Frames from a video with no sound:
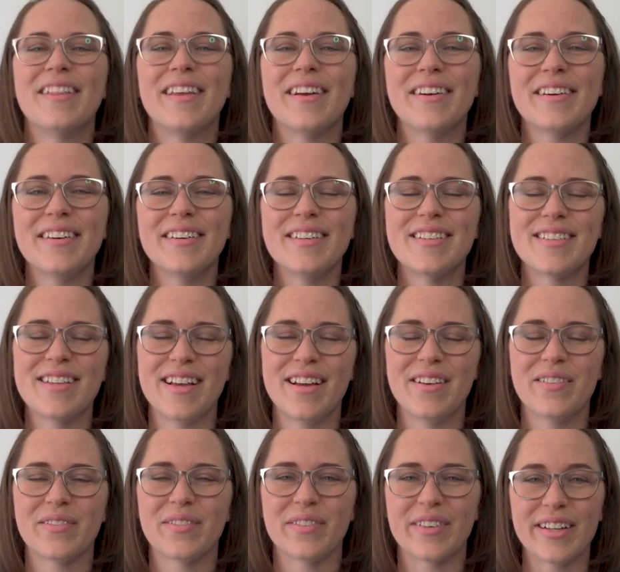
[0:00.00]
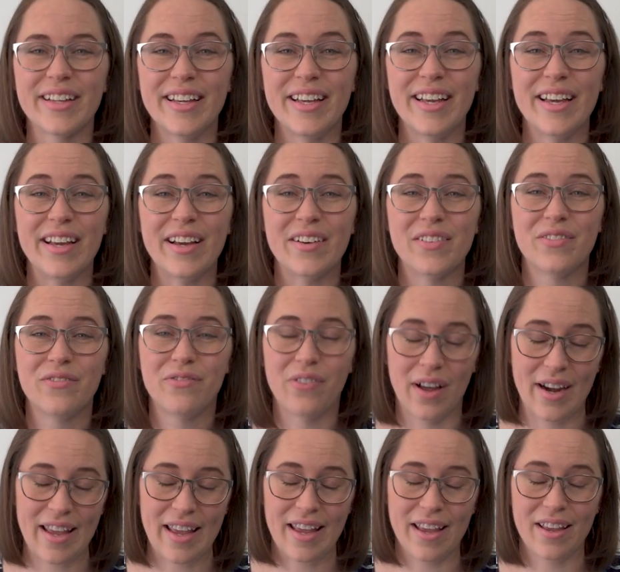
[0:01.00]
There is a really
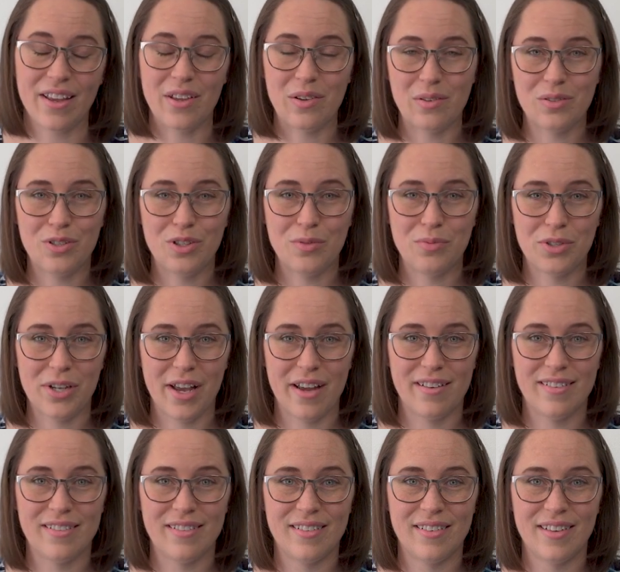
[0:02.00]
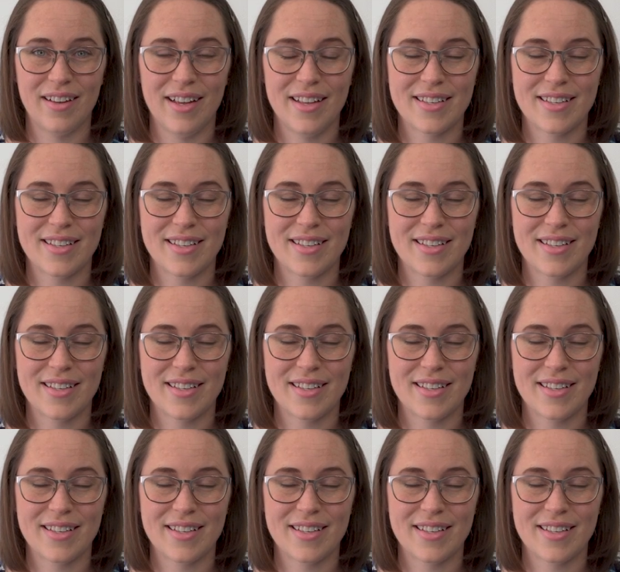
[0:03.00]
funny YouTube channel.